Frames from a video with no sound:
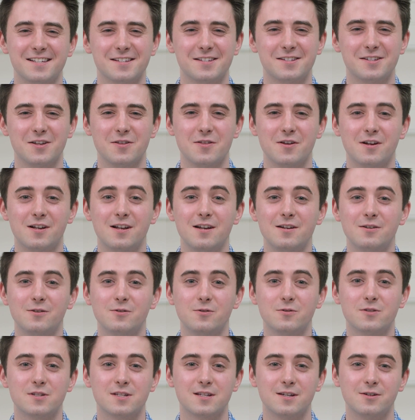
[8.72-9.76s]
So the
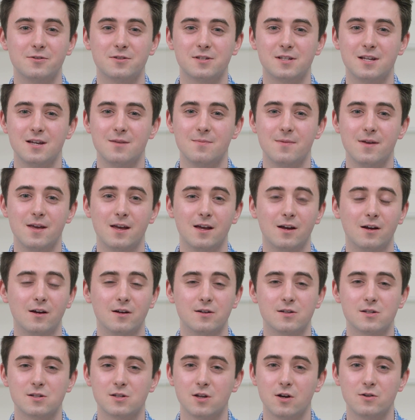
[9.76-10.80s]
clinical skills team here are
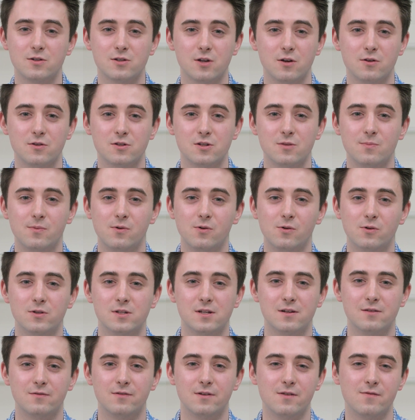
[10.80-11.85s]
so, so
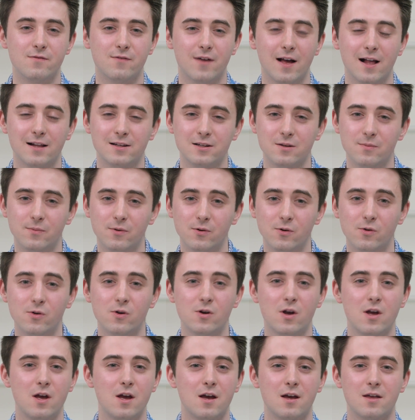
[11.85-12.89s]
supportive and invaluable.
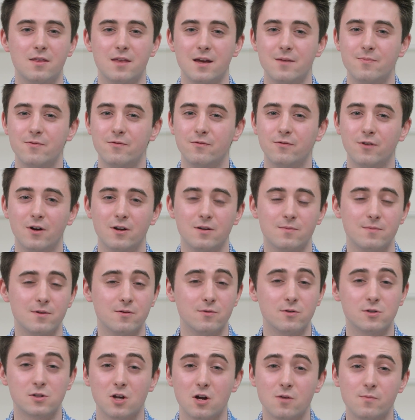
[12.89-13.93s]
They provided me
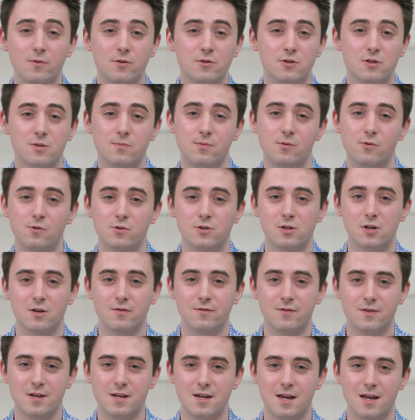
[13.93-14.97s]
with so much support
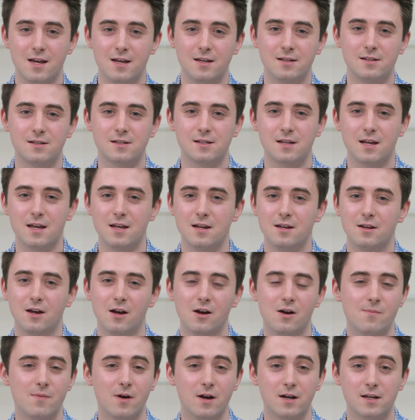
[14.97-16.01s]
over the years in
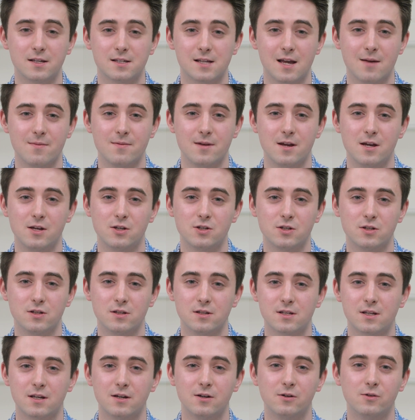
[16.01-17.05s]
my examination
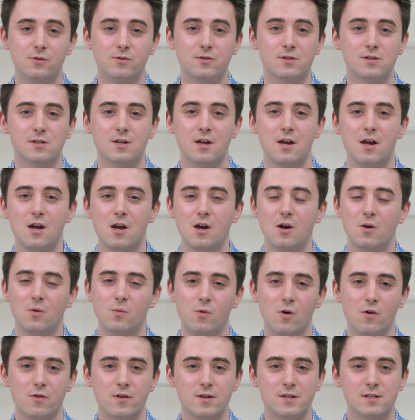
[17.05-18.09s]
skills.
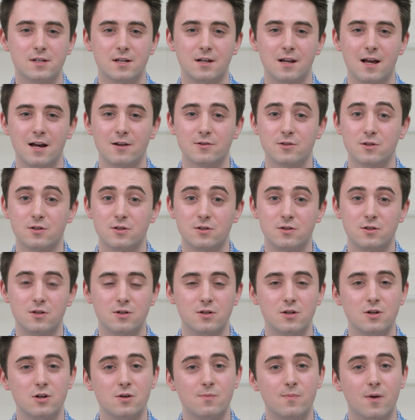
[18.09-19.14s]
What this allows us to
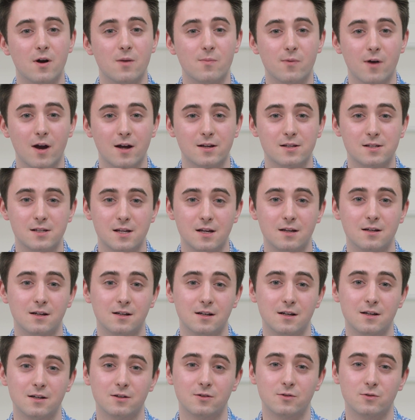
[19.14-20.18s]
do by practicing in a
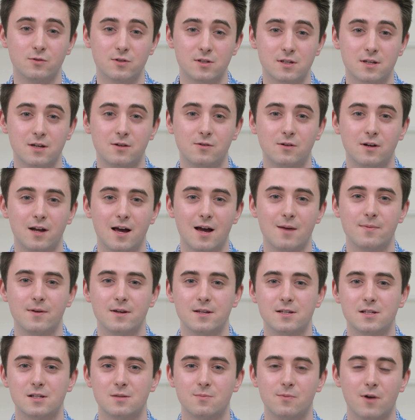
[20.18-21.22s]
clinical skill lab
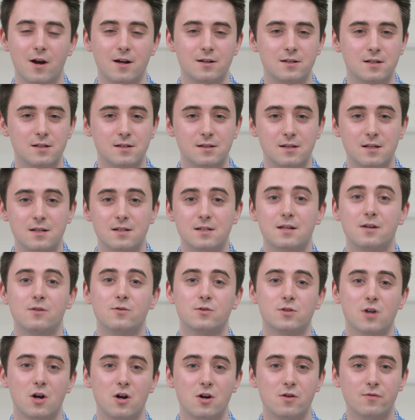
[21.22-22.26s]
is to practice these
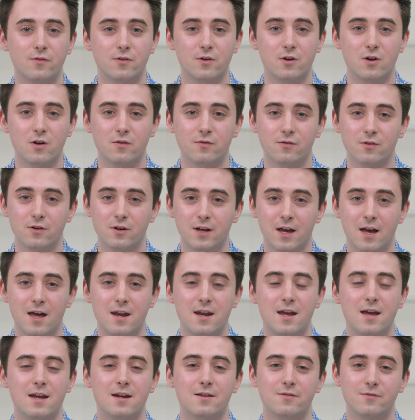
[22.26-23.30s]
skills over and over
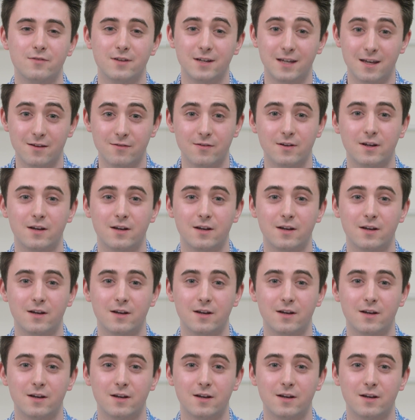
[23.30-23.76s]
again in a forgiving